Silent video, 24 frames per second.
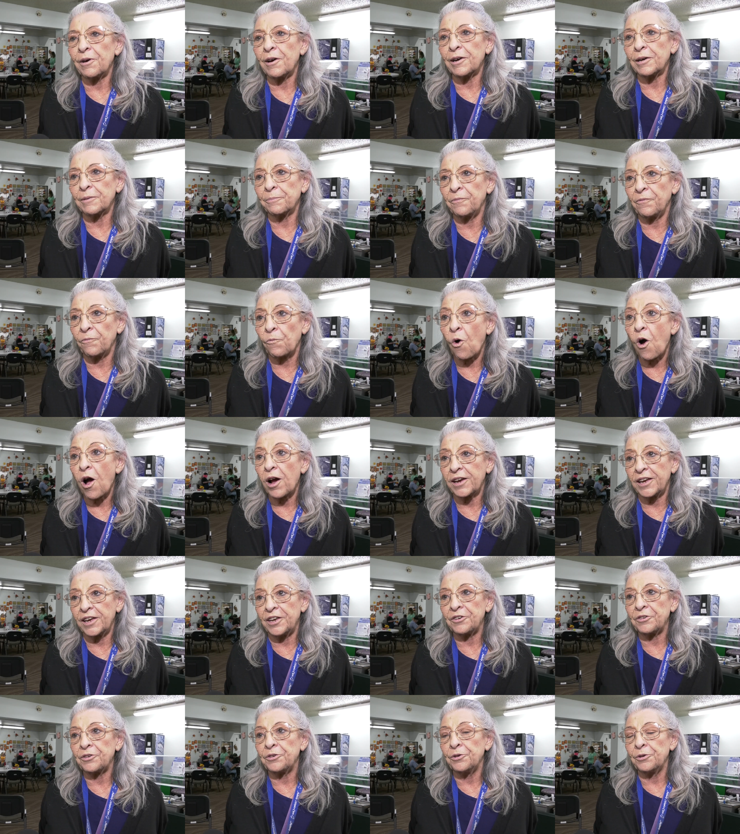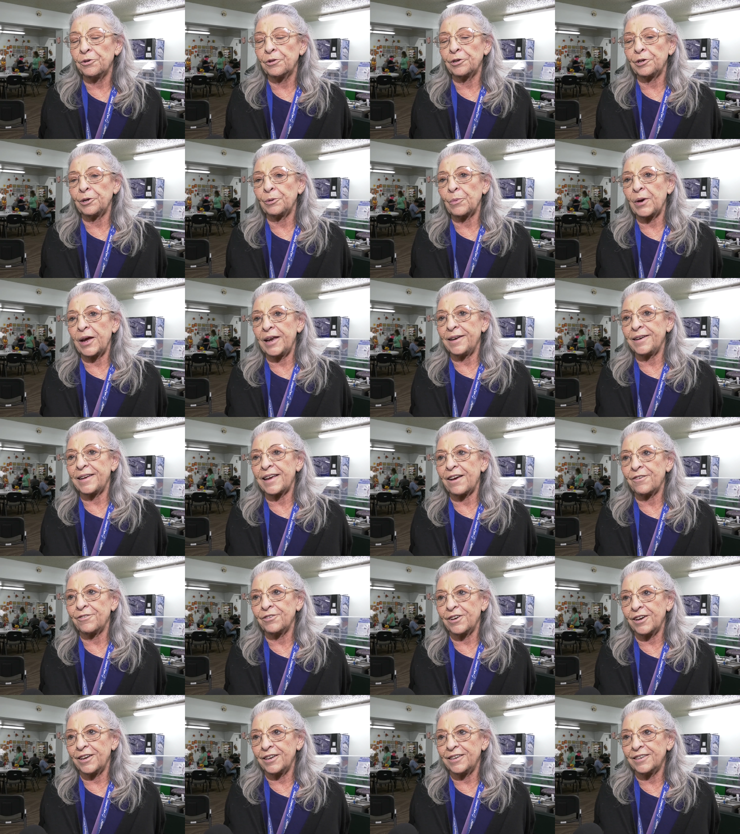Our walk-in cooler went
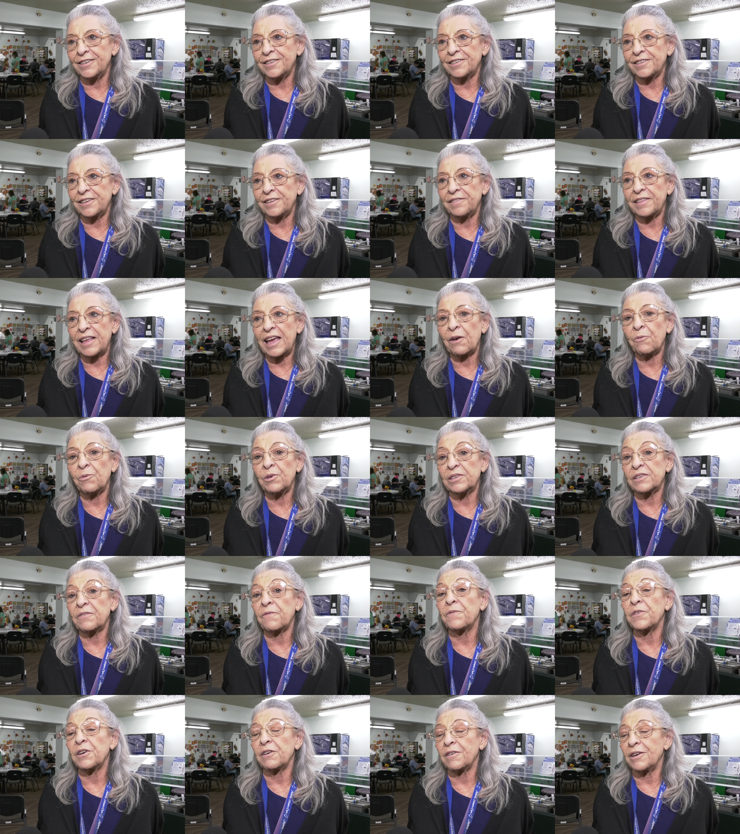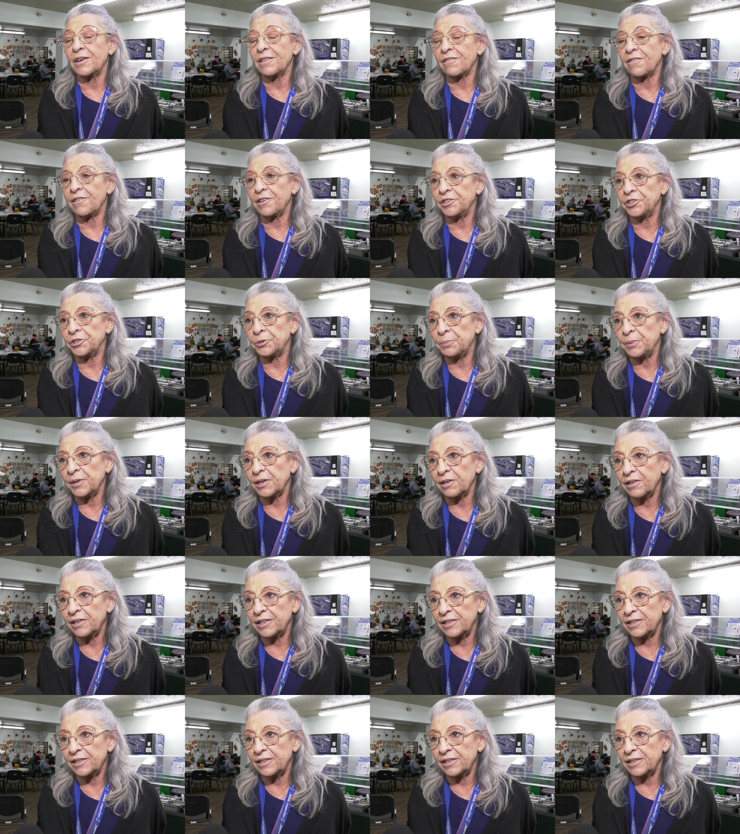down on us, and that was a very large bill.